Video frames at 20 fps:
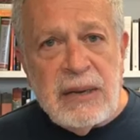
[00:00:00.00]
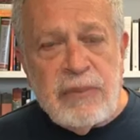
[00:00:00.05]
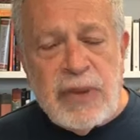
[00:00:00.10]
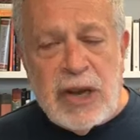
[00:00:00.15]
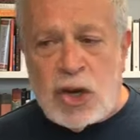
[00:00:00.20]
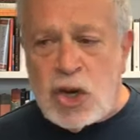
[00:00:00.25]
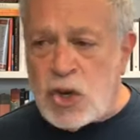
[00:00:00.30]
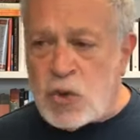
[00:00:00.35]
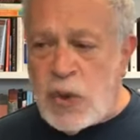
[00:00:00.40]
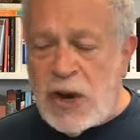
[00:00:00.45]

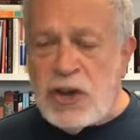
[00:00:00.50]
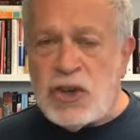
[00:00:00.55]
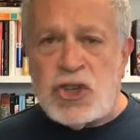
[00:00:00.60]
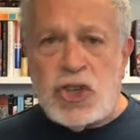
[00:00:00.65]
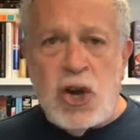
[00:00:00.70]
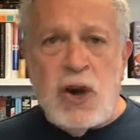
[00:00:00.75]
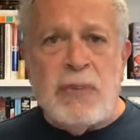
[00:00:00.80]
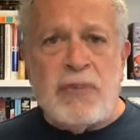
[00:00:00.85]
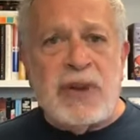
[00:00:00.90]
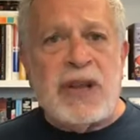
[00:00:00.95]
because we
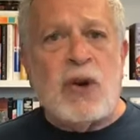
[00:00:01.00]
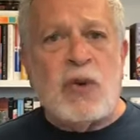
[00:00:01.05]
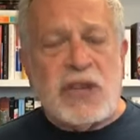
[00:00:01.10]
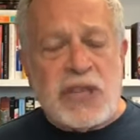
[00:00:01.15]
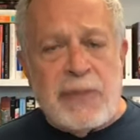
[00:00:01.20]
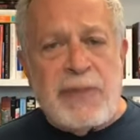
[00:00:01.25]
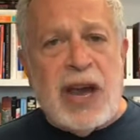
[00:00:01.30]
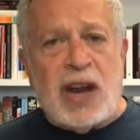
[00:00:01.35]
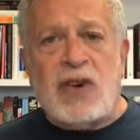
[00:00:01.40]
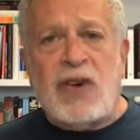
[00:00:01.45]
assumed that it
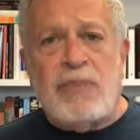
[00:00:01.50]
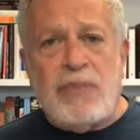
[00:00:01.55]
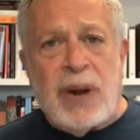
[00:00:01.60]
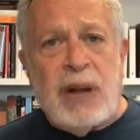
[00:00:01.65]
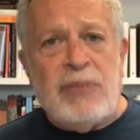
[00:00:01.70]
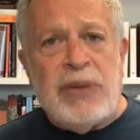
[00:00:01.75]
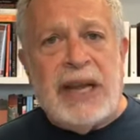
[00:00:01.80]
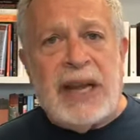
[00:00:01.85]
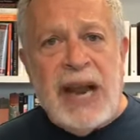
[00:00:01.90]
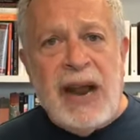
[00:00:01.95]
was a matter of
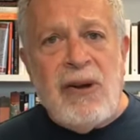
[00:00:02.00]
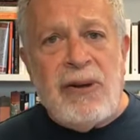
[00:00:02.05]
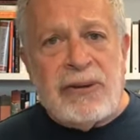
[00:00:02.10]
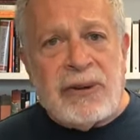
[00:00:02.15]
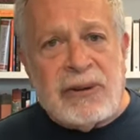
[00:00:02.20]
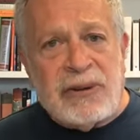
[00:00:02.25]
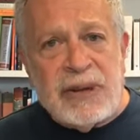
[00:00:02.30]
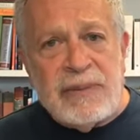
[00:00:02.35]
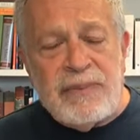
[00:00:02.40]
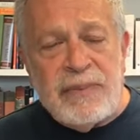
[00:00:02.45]
public
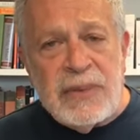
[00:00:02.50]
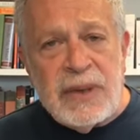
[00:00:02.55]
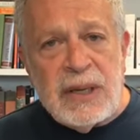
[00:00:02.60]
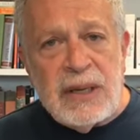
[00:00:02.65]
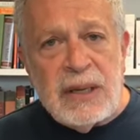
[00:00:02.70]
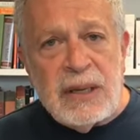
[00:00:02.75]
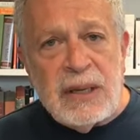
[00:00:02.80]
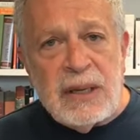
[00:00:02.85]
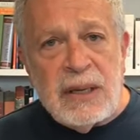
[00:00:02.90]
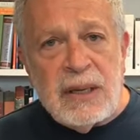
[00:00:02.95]
health.
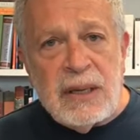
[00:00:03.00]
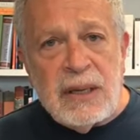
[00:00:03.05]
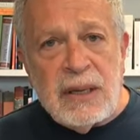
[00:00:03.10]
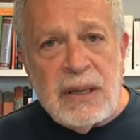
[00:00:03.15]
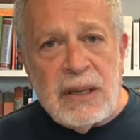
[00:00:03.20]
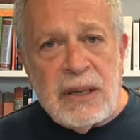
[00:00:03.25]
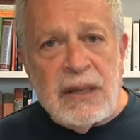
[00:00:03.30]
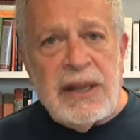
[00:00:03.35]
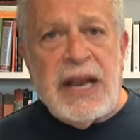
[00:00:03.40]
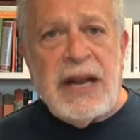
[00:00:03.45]

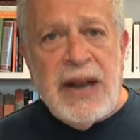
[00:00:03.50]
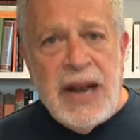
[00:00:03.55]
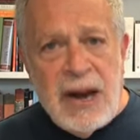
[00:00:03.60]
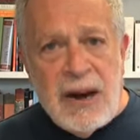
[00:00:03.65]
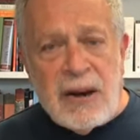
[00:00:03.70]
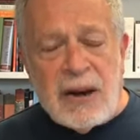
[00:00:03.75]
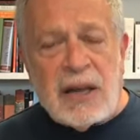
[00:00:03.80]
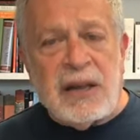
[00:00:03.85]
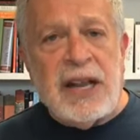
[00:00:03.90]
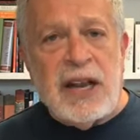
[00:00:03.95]
Clean
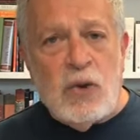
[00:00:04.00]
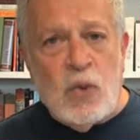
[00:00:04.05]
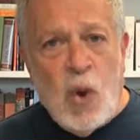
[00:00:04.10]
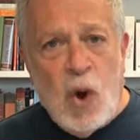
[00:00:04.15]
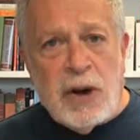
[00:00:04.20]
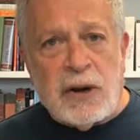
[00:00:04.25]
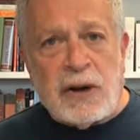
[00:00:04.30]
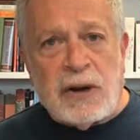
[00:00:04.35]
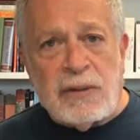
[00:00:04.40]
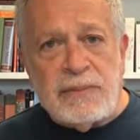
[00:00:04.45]
air, clean
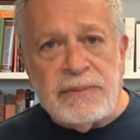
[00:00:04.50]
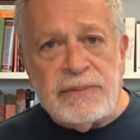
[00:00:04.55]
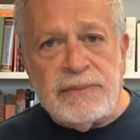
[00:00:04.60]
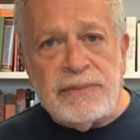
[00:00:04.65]
water.